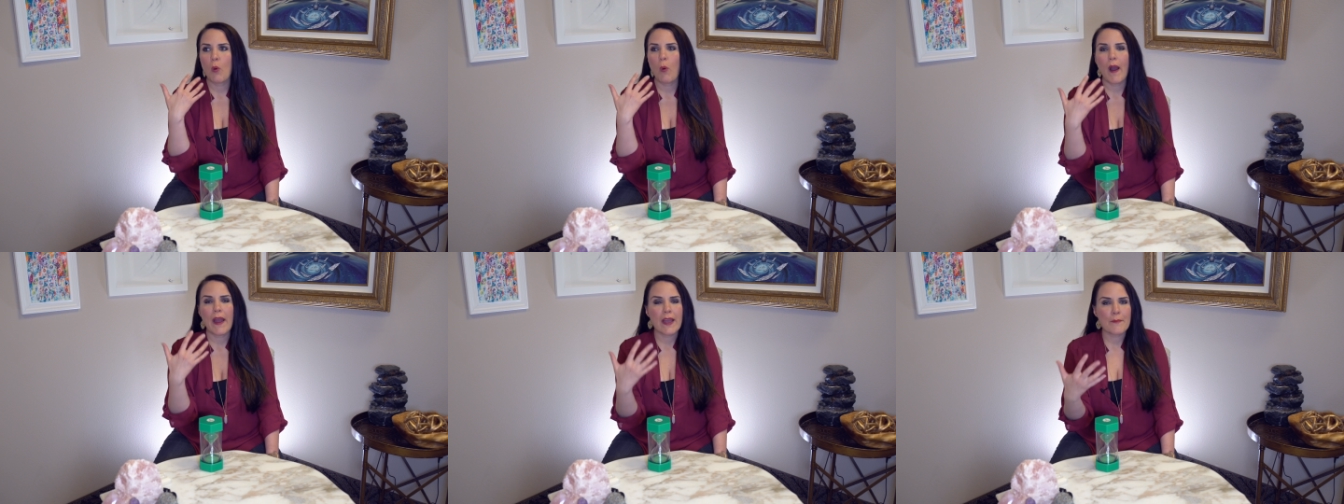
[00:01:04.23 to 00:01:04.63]

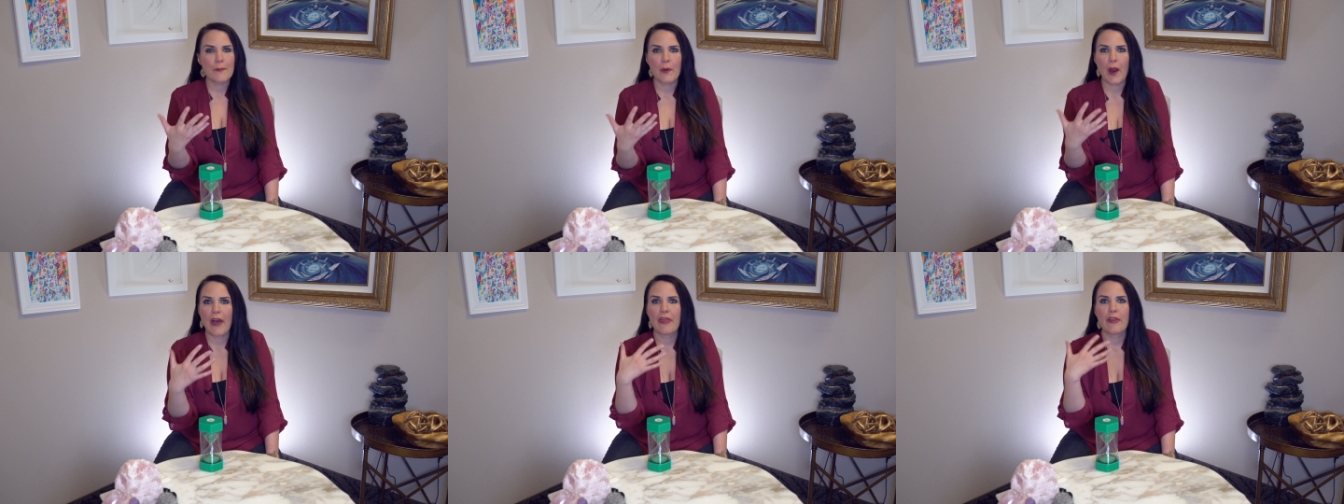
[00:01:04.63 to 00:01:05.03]
quiet
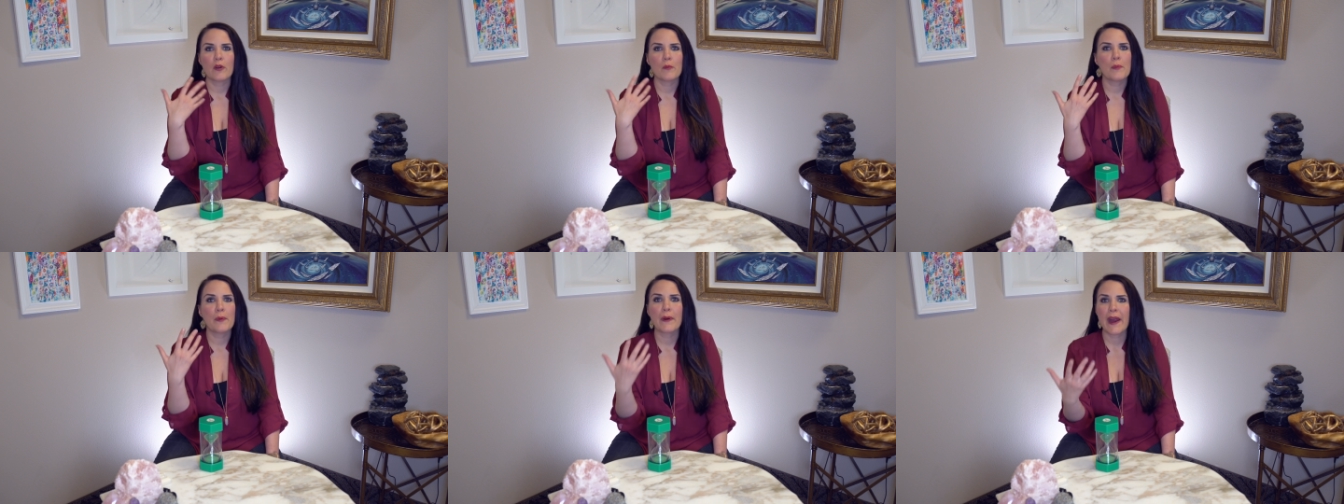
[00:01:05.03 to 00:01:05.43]
breath
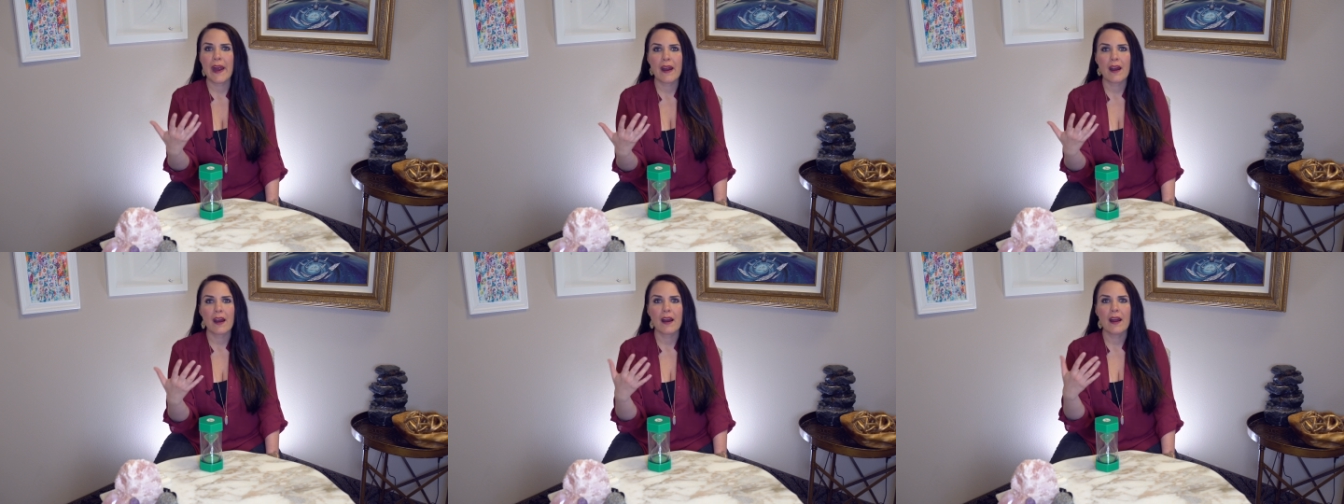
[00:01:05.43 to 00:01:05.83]
or
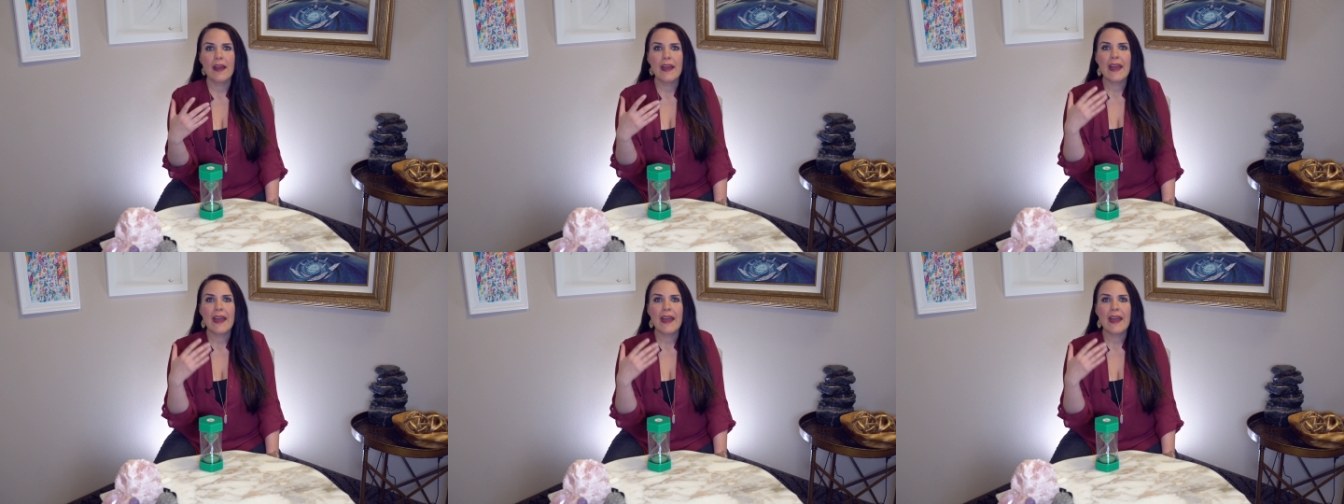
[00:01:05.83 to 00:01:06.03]
prayer